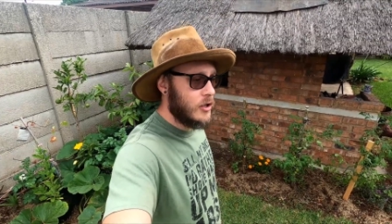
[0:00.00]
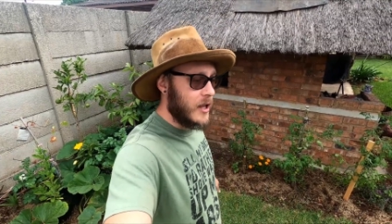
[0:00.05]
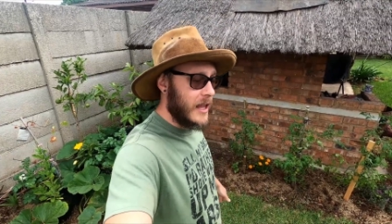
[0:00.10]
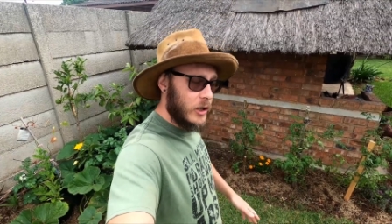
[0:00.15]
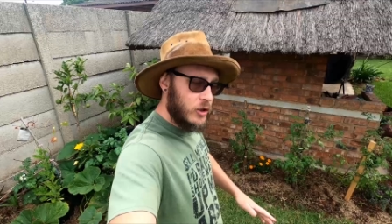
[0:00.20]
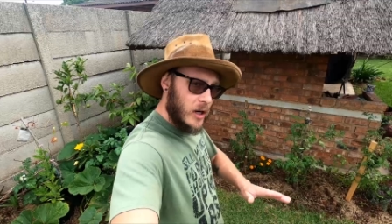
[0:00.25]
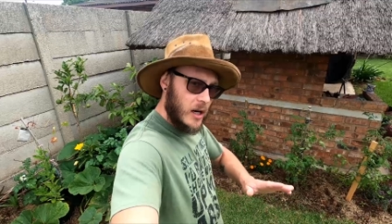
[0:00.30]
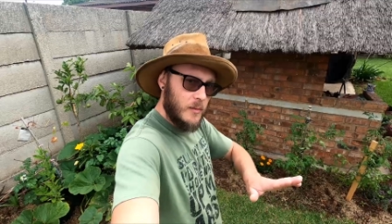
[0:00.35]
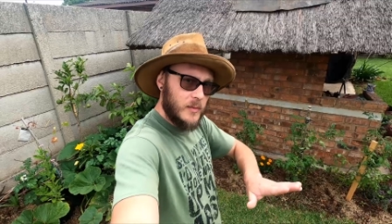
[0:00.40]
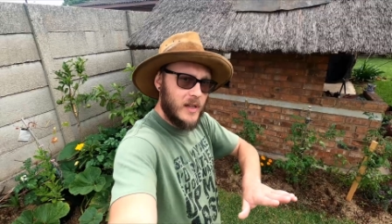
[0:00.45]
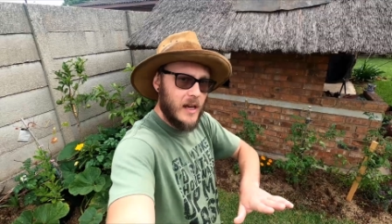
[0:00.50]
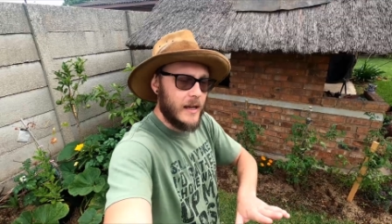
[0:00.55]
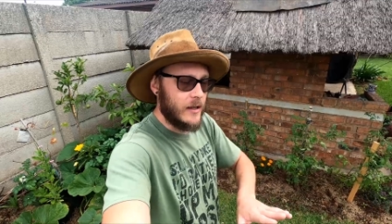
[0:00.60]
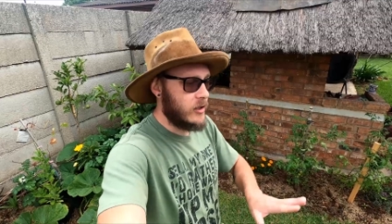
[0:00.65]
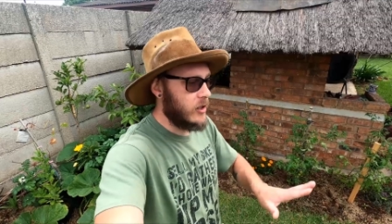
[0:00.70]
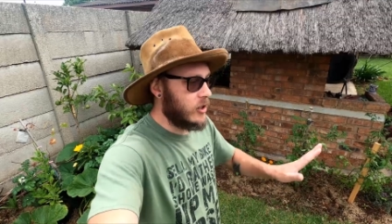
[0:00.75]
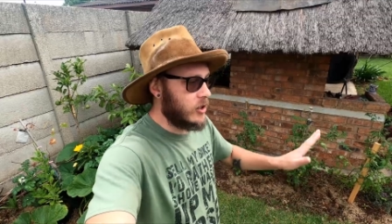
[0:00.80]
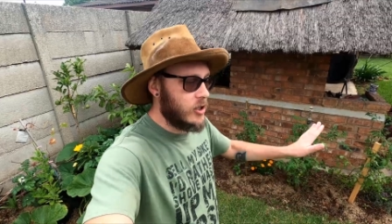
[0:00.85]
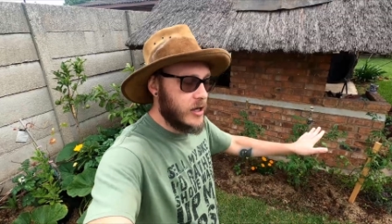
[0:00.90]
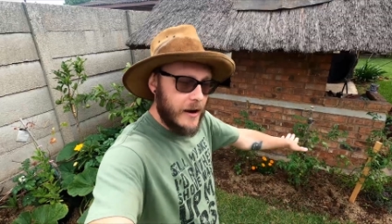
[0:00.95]
So that's what I'm
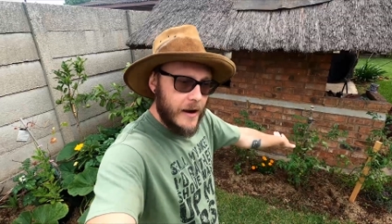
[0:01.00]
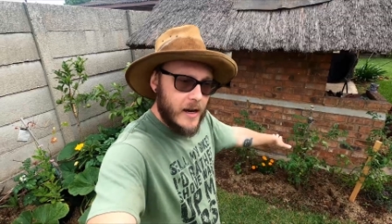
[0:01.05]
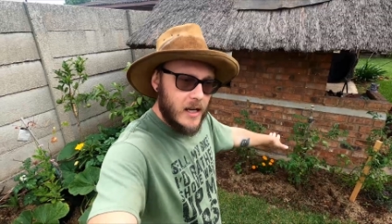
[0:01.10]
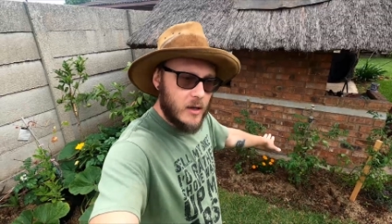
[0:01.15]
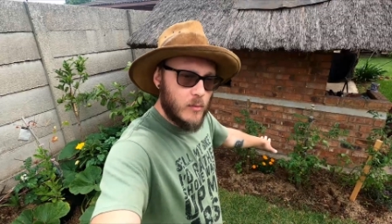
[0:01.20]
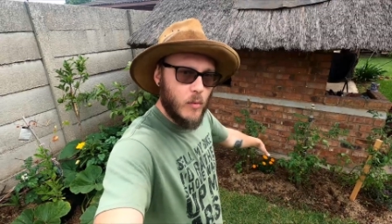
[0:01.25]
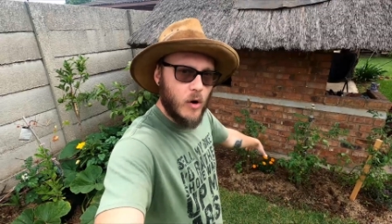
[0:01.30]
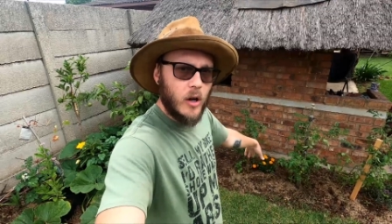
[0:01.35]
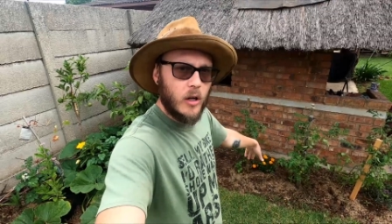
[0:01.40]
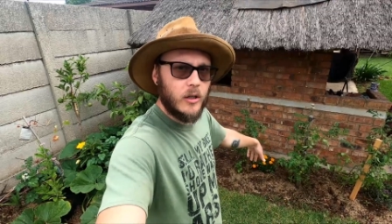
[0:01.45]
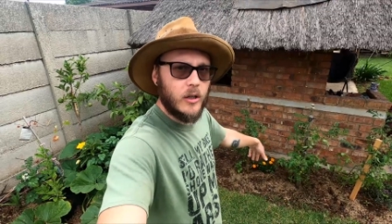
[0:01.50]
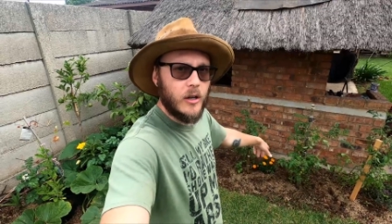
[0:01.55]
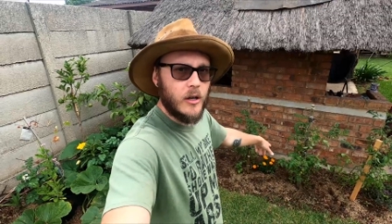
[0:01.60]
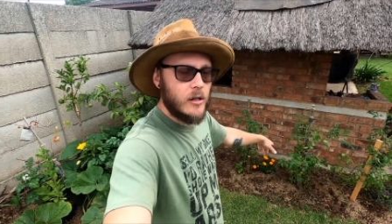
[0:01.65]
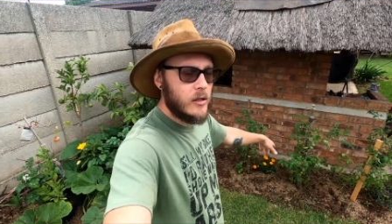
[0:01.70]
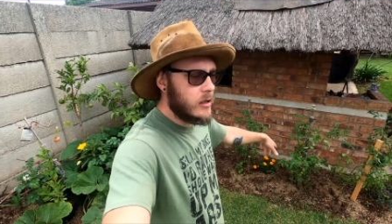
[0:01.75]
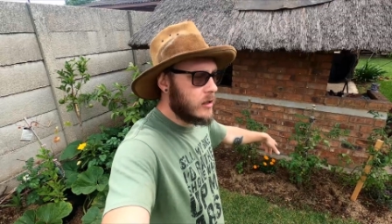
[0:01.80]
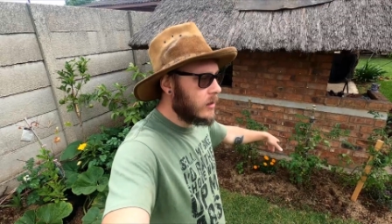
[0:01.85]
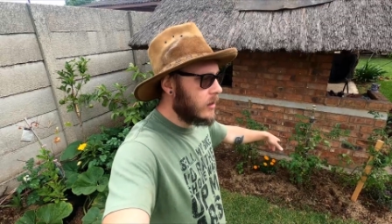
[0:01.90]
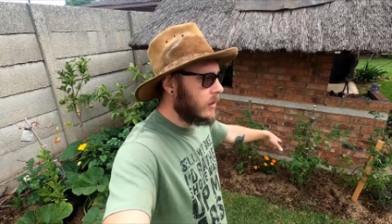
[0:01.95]
saying. So cherry
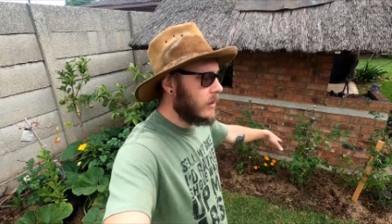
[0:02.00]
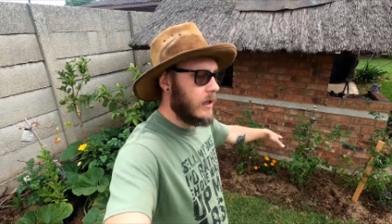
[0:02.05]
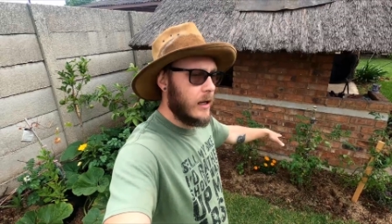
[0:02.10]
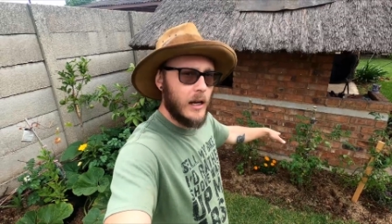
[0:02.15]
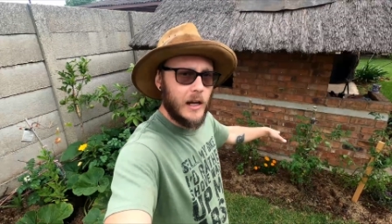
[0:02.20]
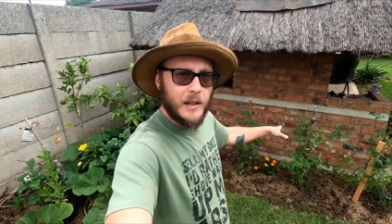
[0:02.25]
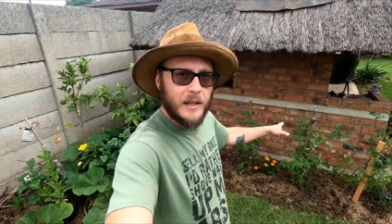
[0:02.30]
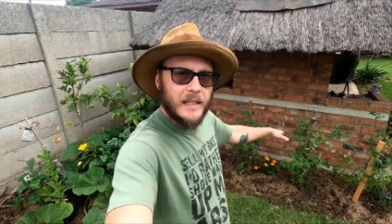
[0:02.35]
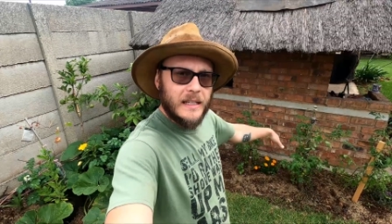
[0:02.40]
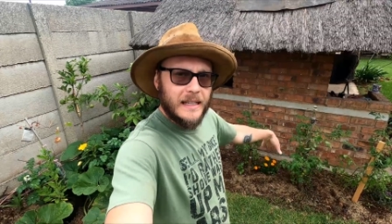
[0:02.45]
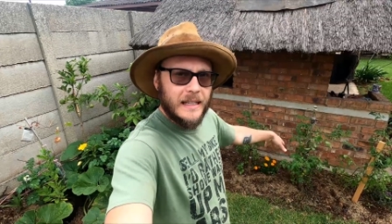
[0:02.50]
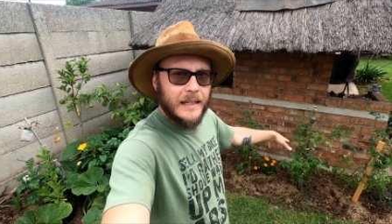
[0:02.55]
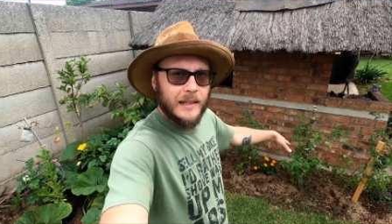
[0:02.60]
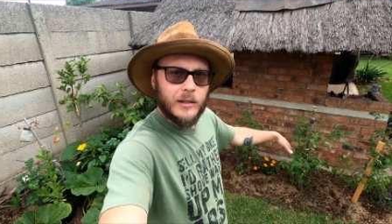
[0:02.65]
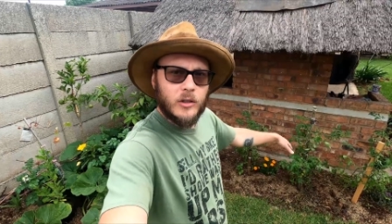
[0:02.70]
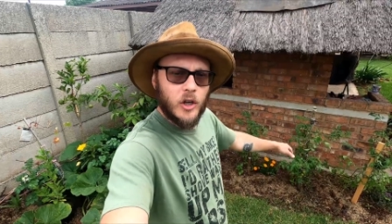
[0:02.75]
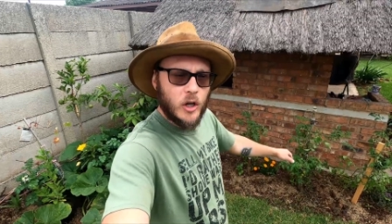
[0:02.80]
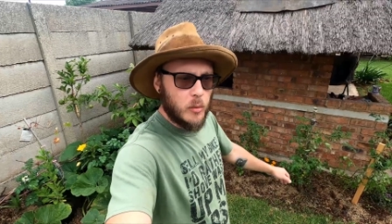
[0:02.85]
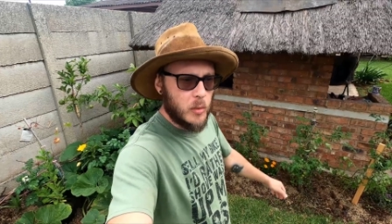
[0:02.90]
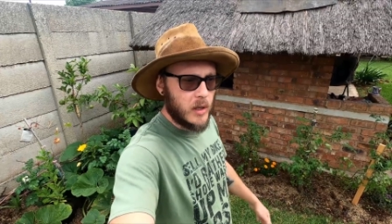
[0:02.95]
tomatoes, these
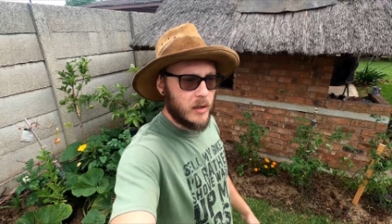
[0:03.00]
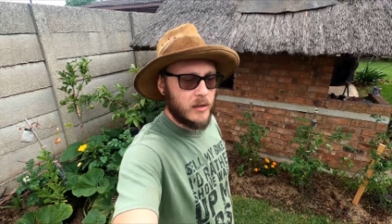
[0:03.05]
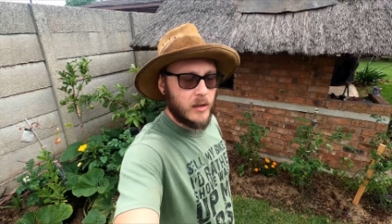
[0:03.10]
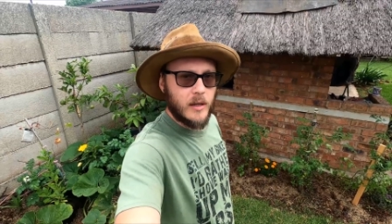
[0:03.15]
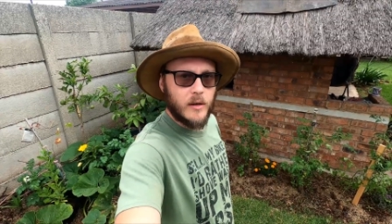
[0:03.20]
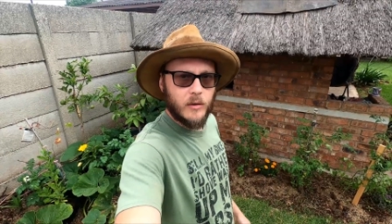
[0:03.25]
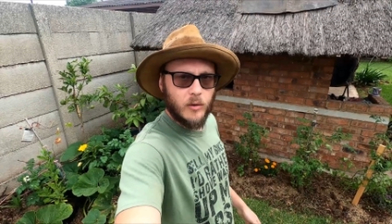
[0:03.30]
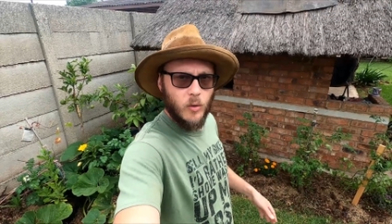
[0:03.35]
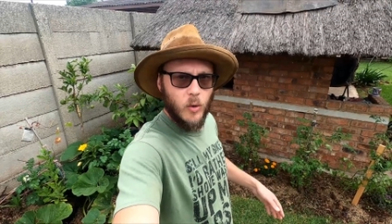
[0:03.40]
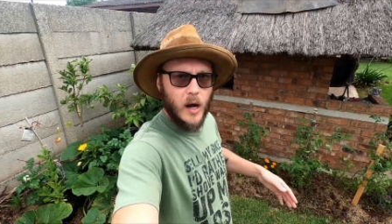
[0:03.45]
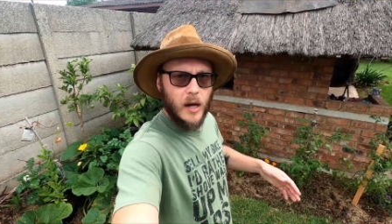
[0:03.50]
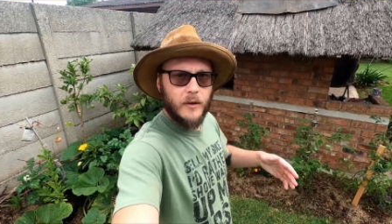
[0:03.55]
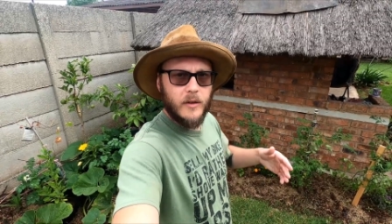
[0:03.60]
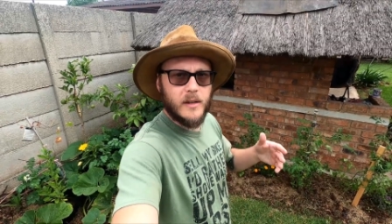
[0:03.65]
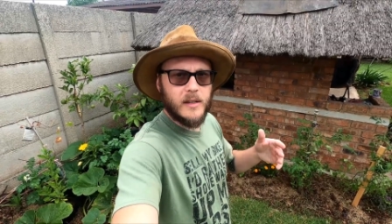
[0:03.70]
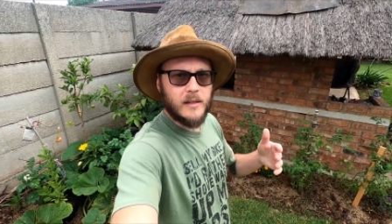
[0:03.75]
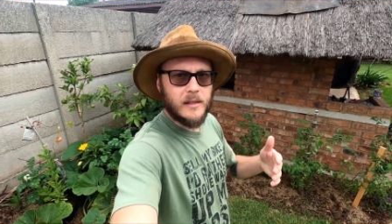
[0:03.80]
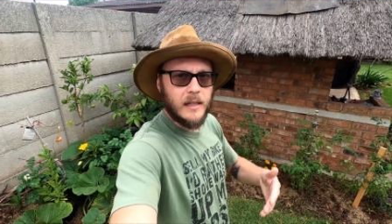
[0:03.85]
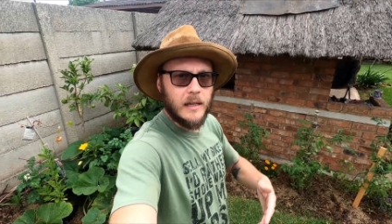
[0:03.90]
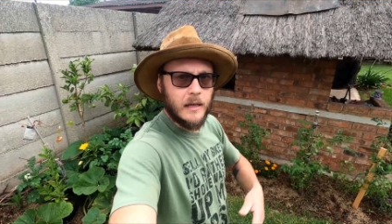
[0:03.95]
indeterminates, they're
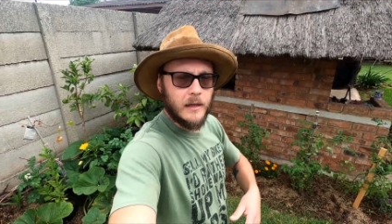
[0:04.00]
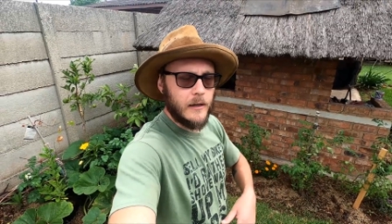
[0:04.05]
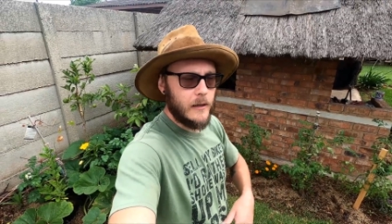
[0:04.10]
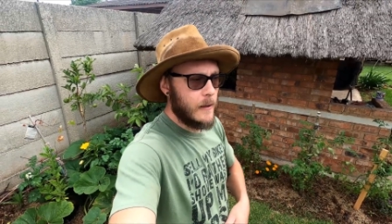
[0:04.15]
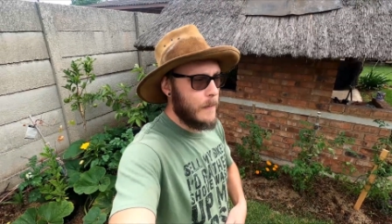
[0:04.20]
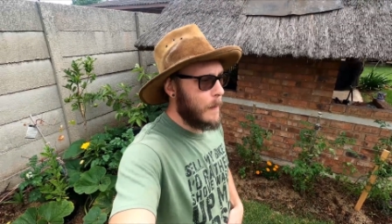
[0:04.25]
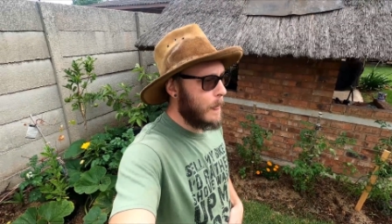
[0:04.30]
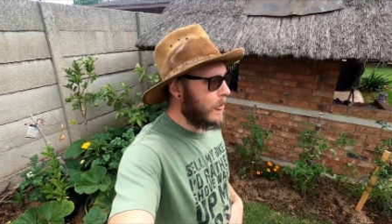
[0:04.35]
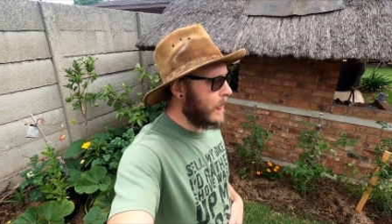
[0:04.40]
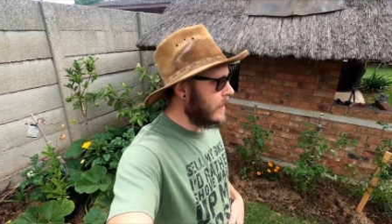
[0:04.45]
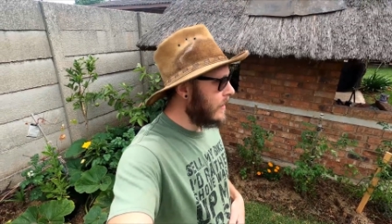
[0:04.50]
quite resilient,